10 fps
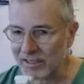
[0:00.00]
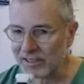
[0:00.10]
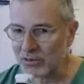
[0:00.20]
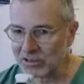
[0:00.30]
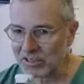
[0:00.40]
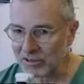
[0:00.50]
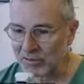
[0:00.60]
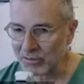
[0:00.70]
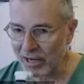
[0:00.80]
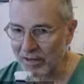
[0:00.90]
in
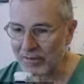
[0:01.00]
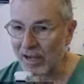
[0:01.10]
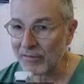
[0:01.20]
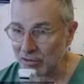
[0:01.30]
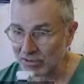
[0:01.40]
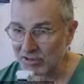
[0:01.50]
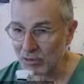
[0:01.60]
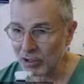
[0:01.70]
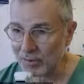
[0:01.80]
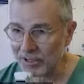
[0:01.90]
2005, after this
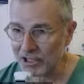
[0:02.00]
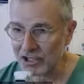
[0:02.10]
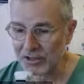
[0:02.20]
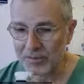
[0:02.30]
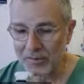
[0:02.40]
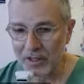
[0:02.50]
recommendation,